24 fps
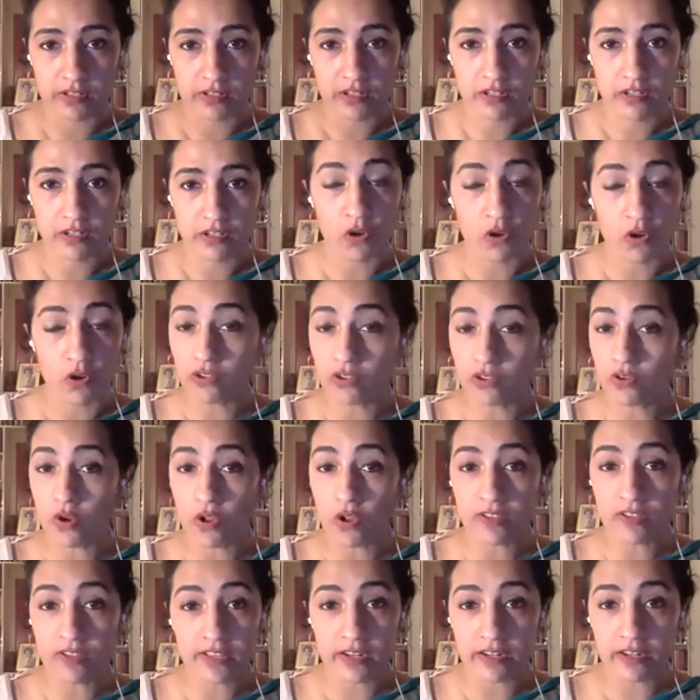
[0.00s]
servant.
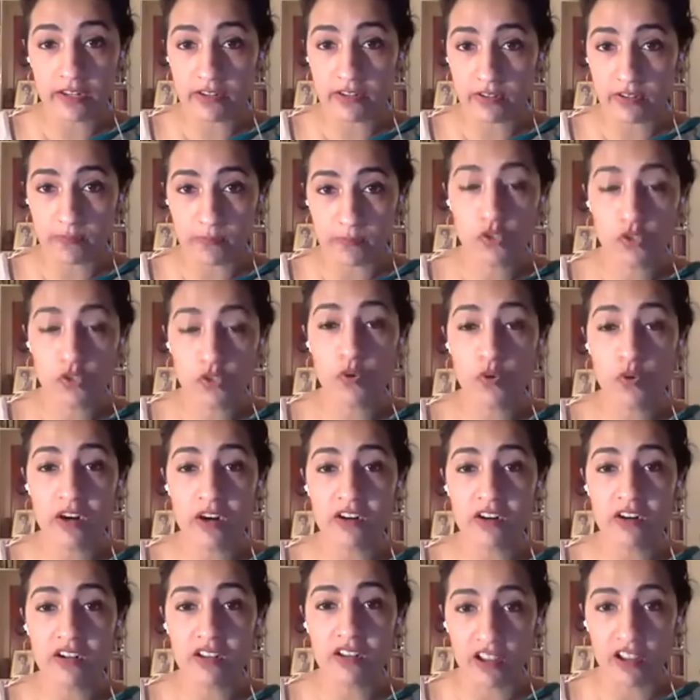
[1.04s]
Not a call center
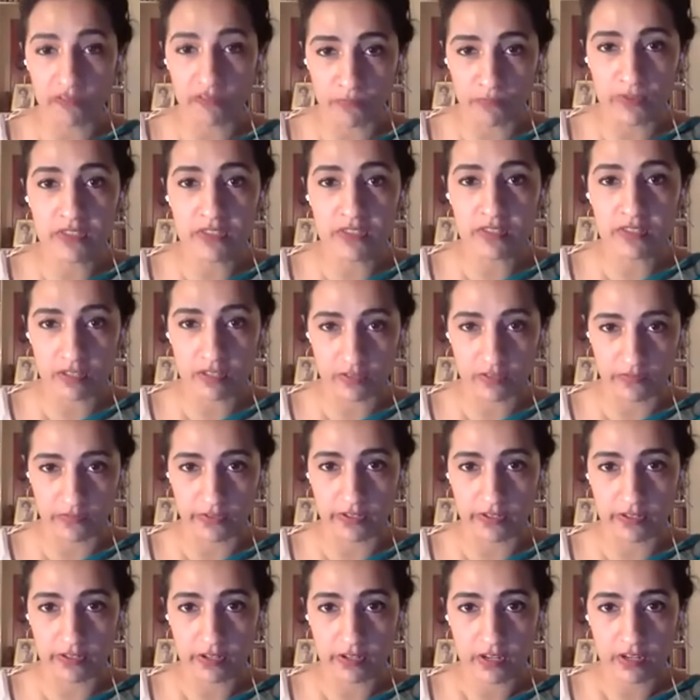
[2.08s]
employee, you are a government
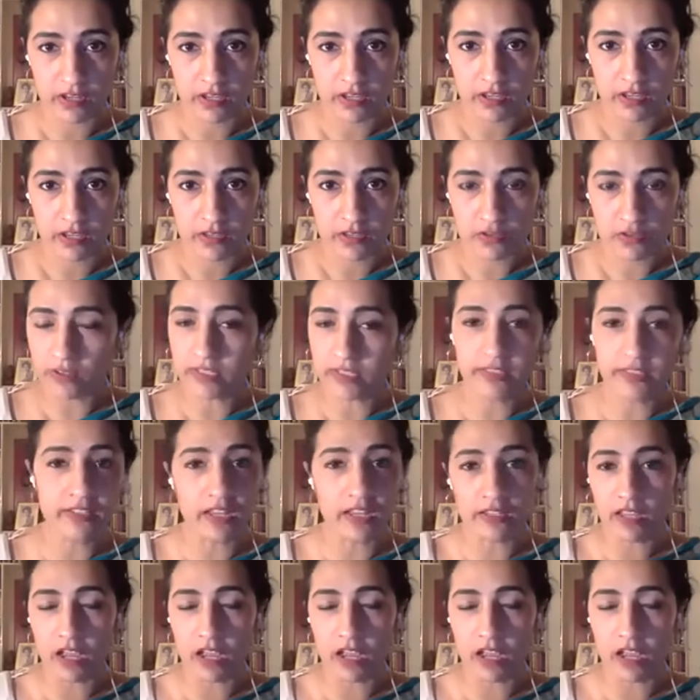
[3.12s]
servant. So I think the other